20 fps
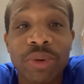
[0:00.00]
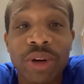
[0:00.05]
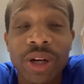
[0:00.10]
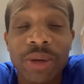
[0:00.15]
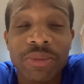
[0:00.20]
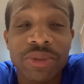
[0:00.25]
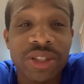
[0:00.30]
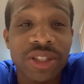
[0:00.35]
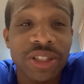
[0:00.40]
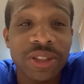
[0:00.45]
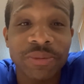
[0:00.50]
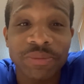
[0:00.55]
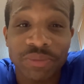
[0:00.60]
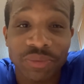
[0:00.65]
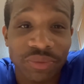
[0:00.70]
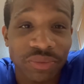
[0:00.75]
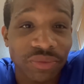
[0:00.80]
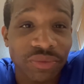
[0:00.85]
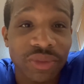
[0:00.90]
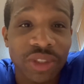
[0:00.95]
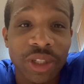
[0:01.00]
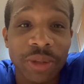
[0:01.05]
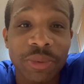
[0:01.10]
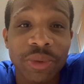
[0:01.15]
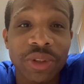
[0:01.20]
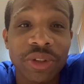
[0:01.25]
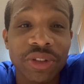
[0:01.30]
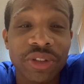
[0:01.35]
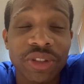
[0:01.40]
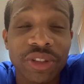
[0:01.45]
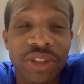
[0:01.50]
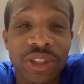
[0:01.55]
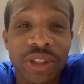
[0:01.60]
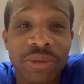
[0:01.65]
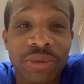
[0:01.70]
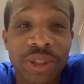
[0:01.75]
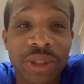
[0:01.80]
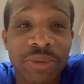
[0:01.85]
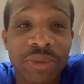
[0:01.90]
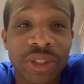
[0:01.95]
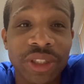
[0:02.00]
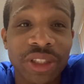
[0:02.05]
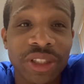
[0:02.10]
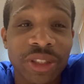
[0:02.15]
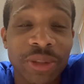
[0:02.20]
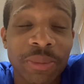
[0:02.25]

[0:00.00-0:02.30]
promising a couple years ago when they went against the